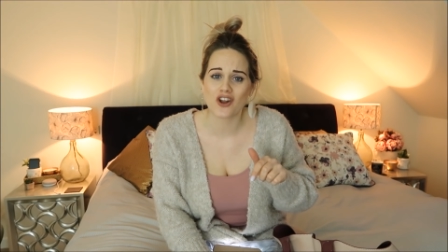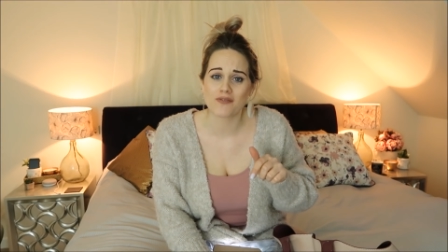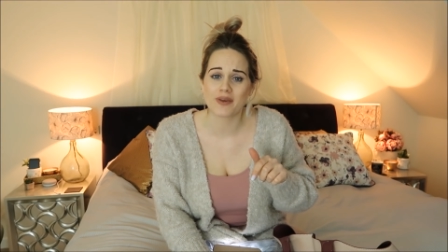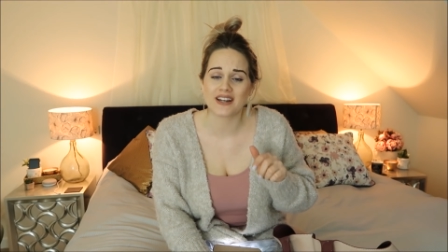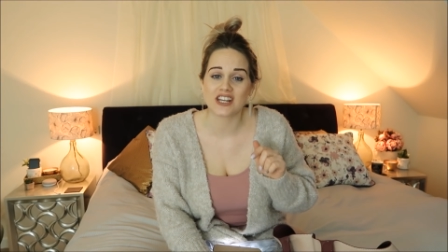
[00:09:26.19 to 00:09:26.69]

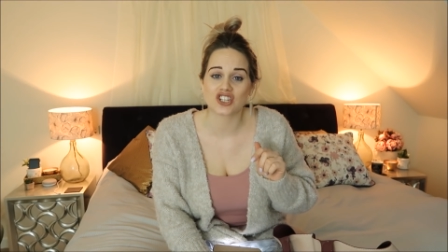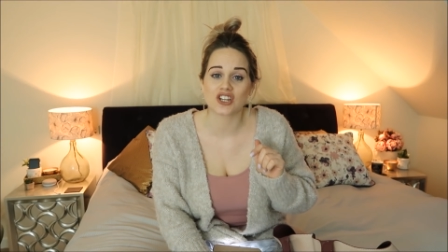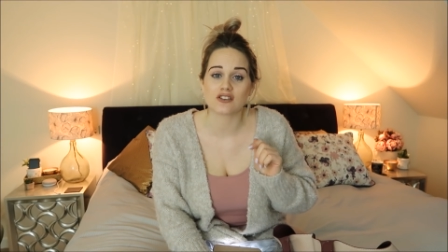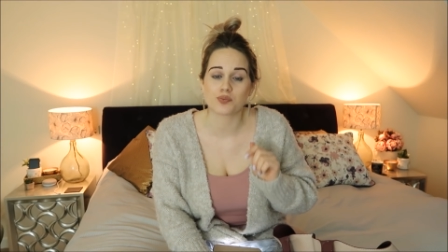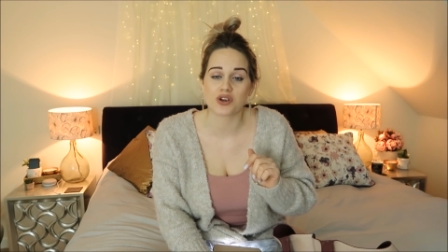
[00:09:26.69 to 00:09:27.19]
I've been
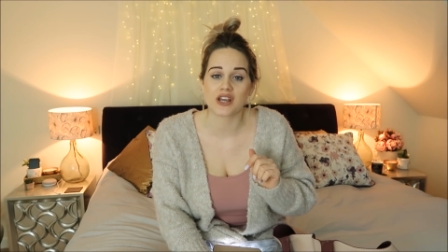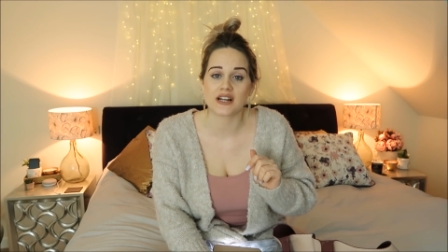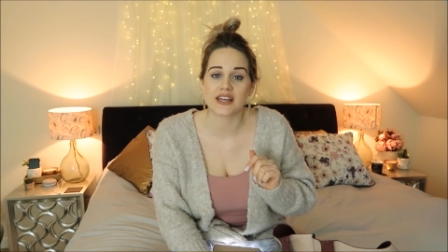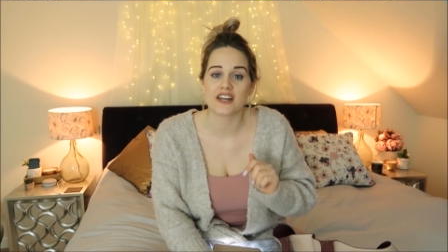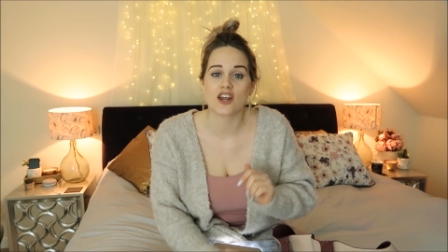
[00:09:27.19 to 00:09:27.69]
literally spring
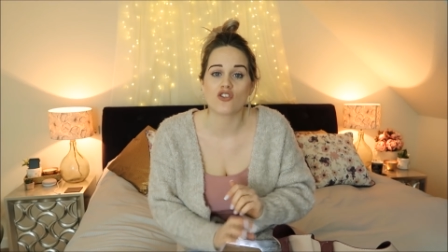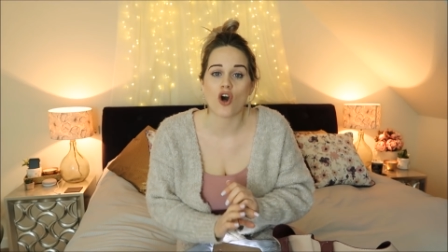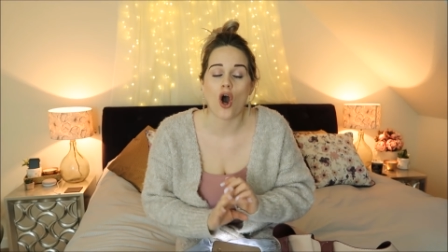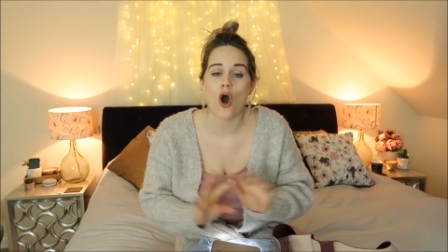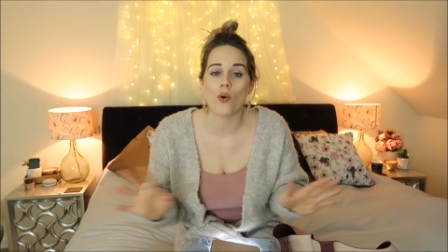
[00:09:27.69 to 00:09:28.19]
cleaning
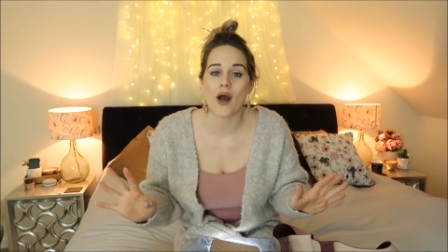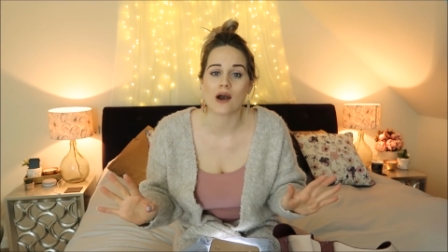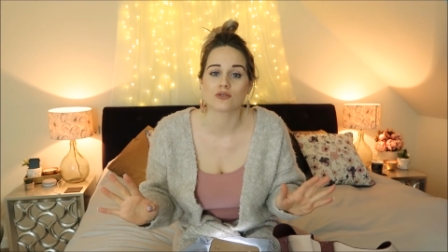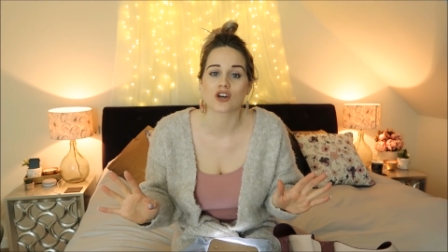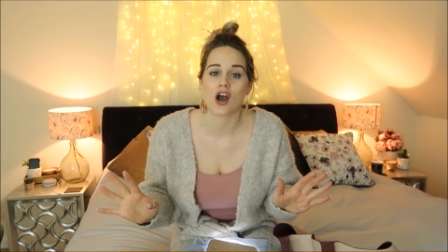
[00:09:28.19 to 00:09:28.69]
the whole
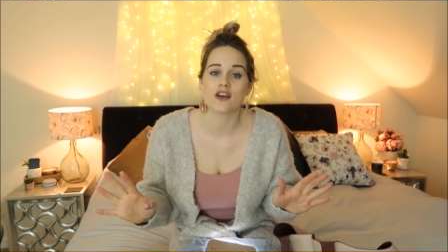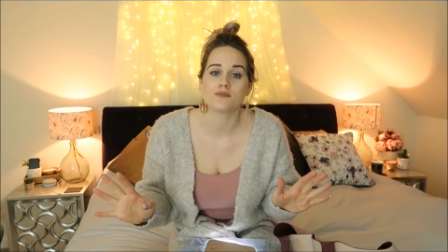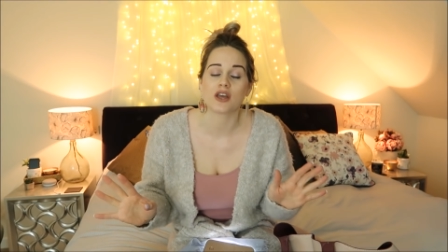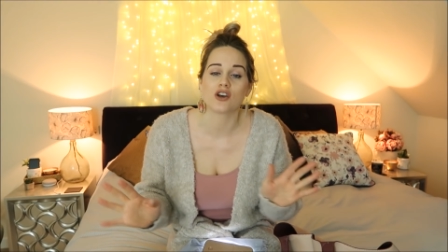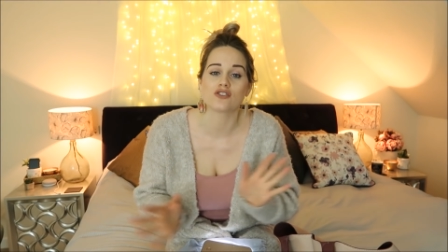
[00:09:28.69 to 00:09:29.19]
house, guys,
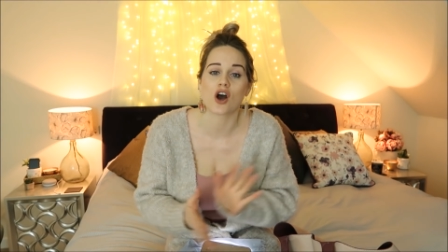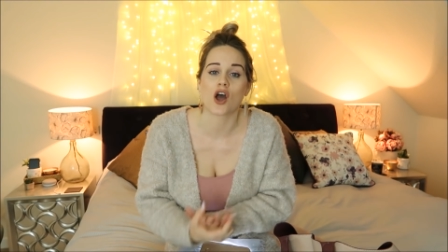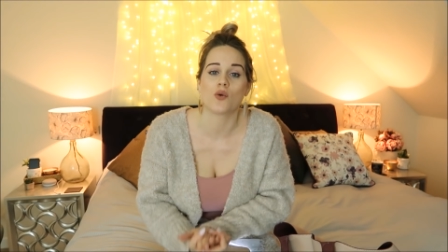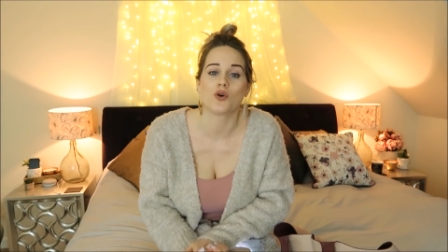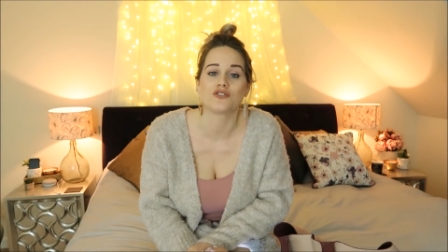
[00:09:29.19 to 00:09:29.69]
because
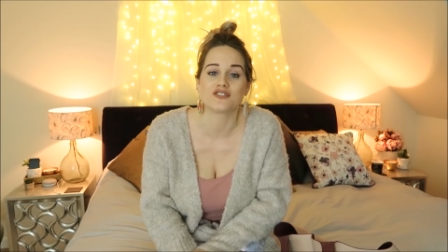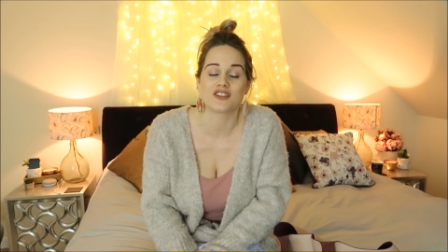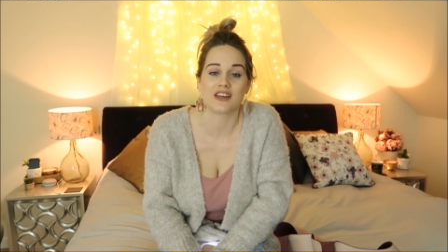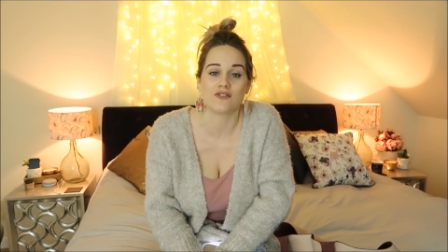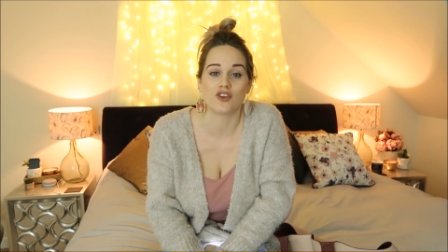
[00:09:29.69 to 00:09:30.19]
I wanted
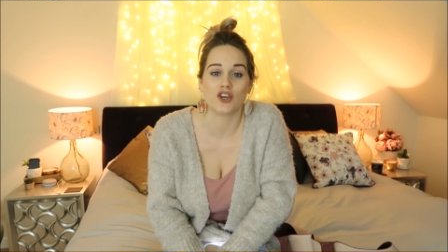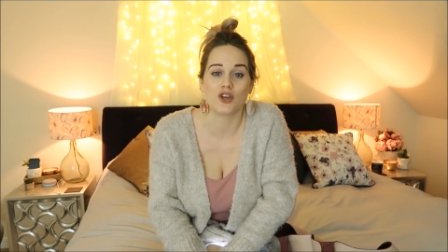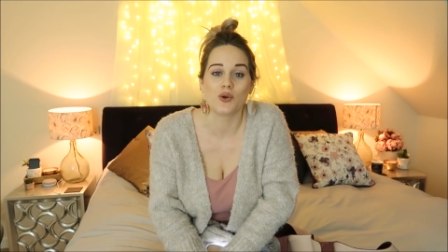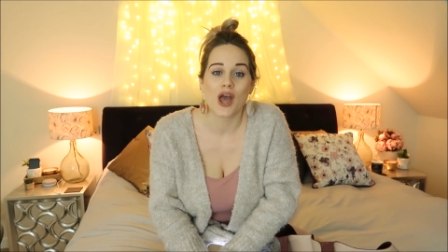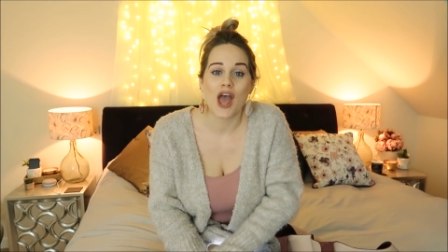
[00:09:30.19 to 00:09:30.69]
to give
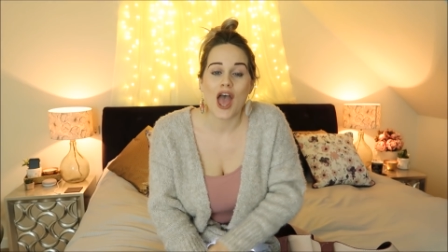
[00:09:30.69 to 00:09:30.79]
you